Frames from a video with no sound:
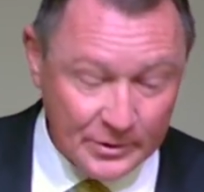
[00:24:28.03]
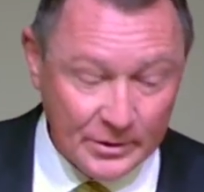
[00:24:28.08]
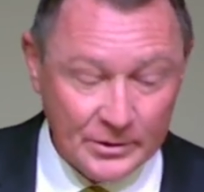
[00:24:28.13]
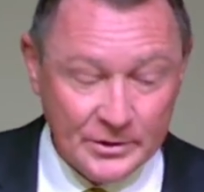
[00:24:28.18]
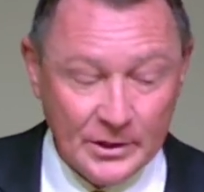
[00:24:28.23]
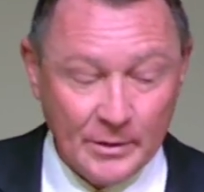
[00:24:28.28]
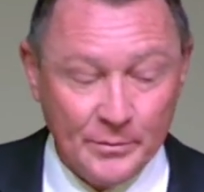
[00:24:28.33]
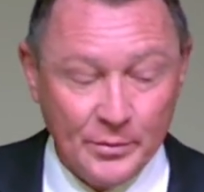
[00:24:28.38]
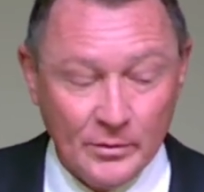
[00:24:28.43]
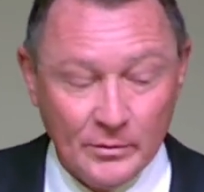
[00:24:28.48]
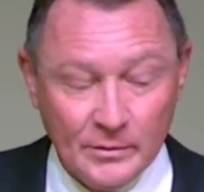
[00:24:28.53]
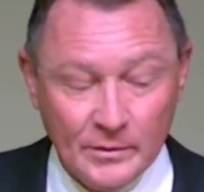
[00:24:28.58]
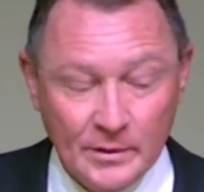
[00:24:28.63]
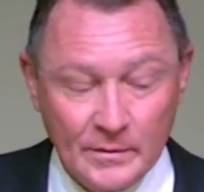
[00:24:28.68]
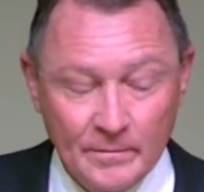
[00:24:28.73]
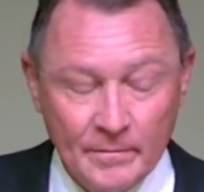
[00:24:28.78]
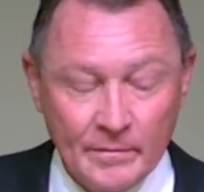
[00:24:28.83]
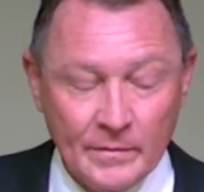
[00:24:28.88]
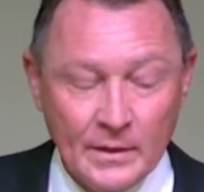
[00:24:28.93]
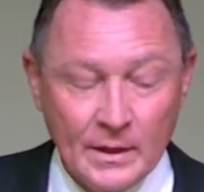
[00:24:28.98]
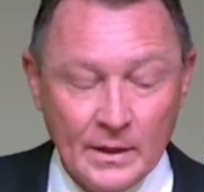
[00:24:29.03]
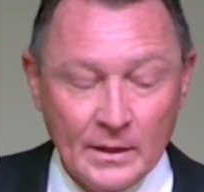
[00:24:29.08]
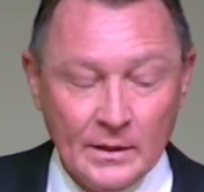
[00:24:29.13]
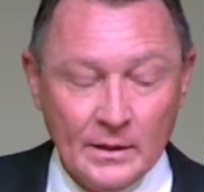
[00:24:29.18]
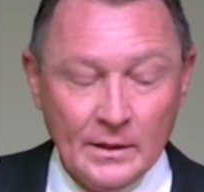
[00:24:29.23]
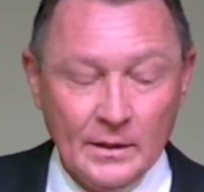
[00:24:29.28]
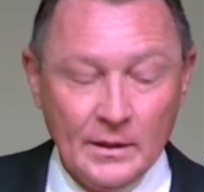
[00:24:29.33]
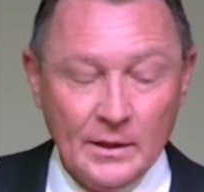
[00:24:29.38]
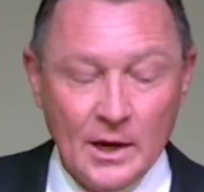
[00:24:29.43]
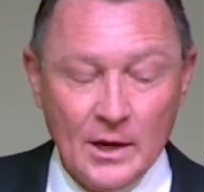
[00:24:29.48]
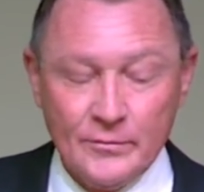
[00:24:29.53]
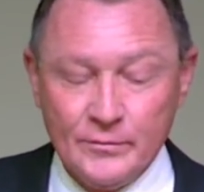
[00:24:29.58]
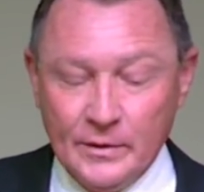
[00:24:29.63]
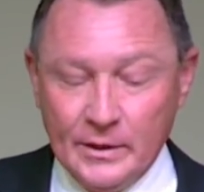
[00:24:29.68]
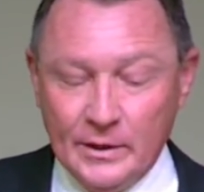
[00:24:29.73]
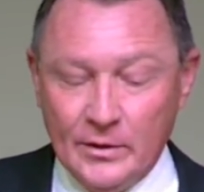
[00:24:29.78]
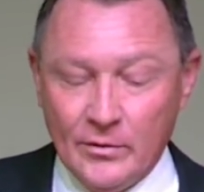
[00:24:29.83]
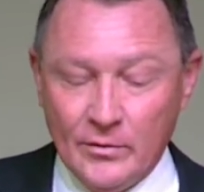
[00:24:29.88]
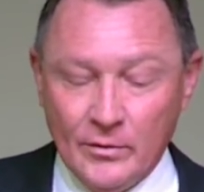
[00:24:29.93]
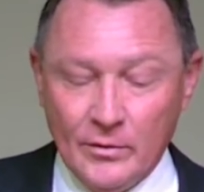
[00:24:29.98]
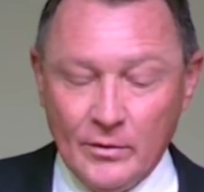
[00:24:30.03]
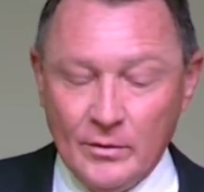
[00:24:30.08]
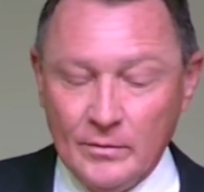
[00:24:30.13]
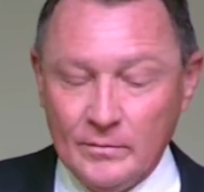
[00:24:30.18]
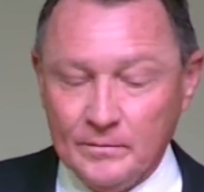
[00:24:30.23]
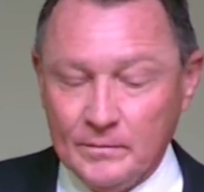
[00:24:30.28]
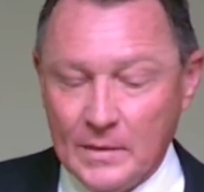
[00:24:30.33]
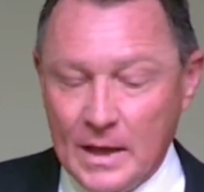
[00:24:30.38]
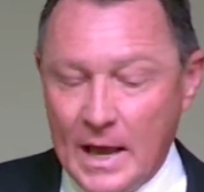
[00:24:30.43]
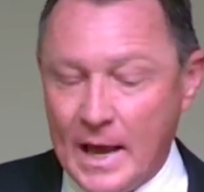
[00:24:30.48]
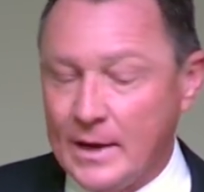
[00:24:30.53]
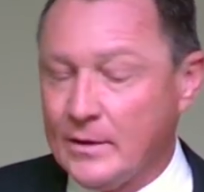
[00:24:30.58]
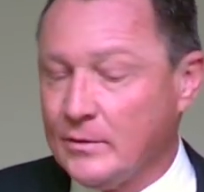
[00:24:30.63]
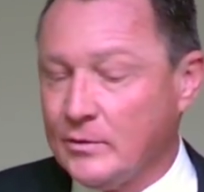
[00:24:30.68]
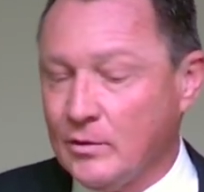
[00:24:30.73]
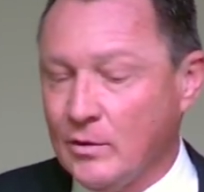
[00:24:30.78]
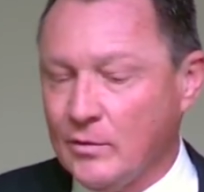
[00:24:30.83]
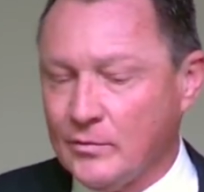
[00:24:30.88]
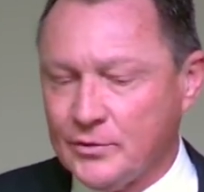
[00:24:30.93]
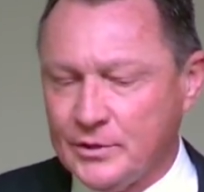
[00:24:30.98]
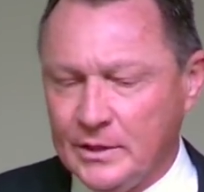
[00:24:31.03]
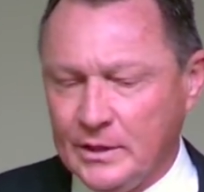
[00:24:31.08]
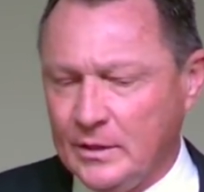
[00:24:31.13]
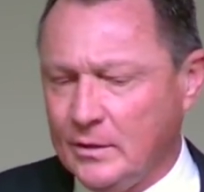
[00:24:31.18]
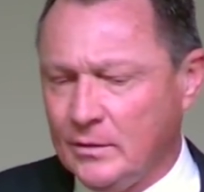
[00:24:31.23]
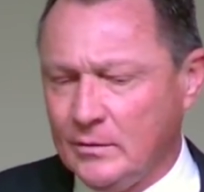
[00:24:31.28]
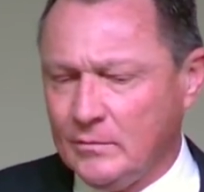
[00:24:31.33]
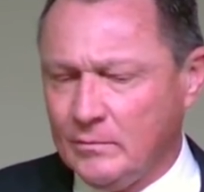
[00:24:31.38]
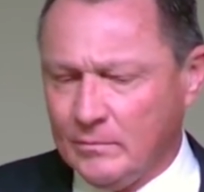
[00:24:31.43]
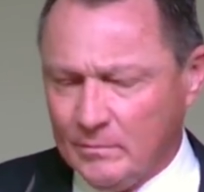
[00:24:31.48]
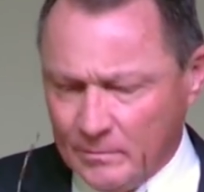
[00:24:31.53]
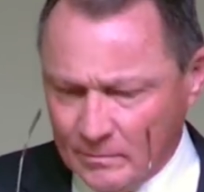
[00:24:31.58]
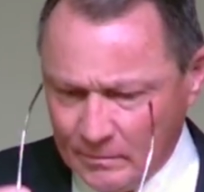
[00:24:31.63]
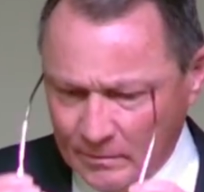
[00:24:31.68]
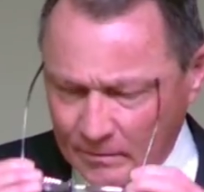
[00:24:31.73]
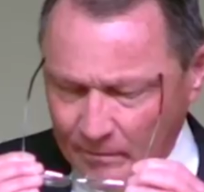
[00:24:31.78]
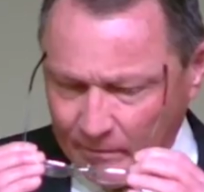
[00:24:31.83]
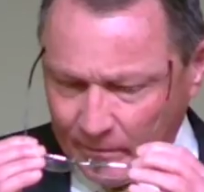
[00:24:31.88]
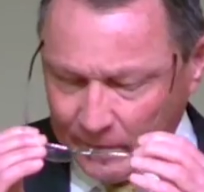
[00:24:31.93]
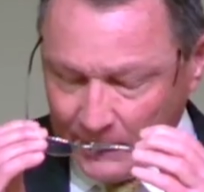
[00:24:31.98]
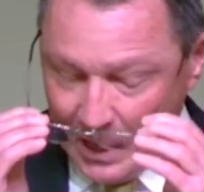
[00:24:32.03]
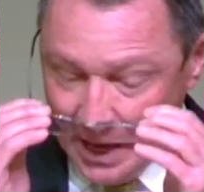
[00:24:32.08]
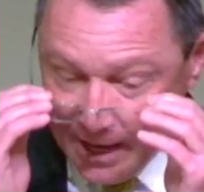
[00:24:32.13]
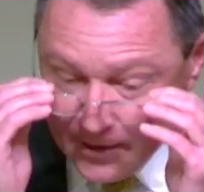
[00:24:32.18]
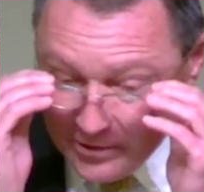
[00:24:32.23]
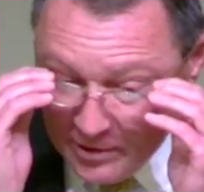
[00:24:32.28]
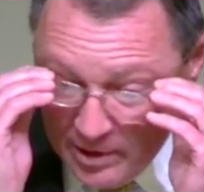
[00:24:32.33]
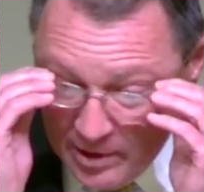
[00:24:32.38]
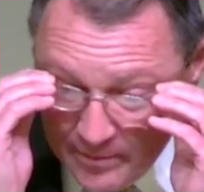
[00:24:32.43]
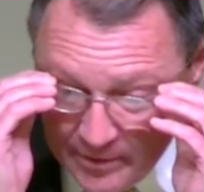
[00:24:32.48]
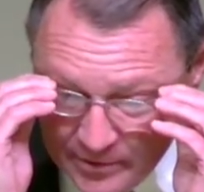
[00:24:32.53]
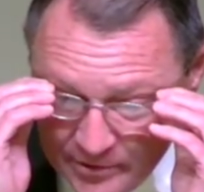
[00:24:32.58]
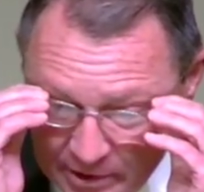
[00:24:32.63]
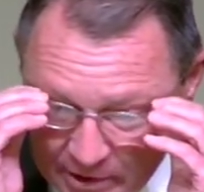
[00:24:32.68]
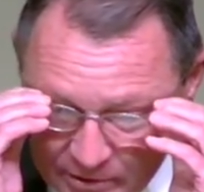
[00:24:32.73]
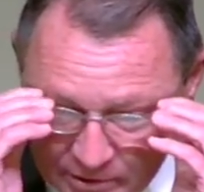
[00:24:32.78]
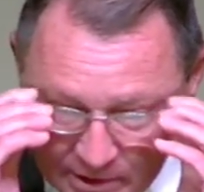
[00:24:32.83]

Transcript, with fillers: was a simple country girl. I don't know if she I don't know how much